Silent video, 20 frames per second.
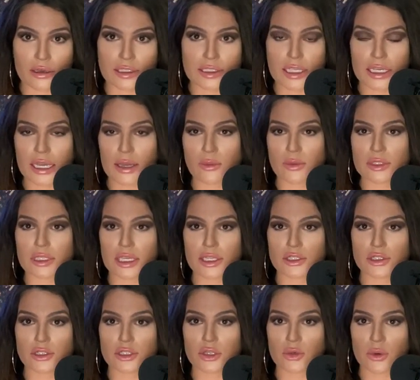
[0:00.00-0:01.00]
because like it was
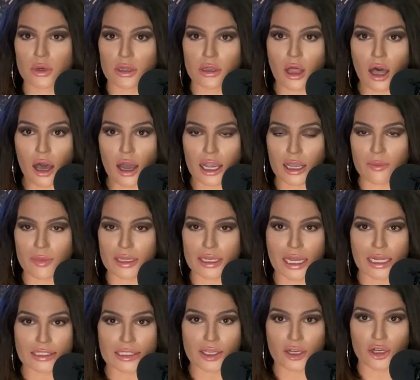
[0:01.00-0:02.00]
like 2 o'clock and my
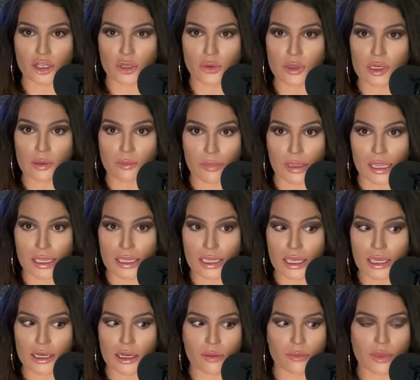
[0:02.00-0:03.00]
dad's like, are you going to make
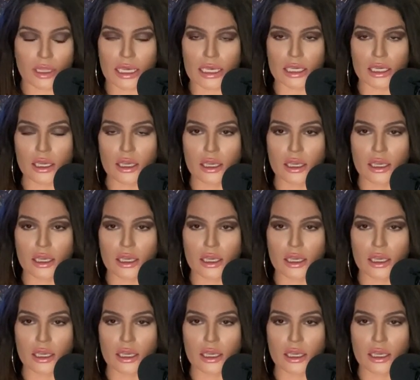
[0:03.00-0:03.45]
it? And I'm like,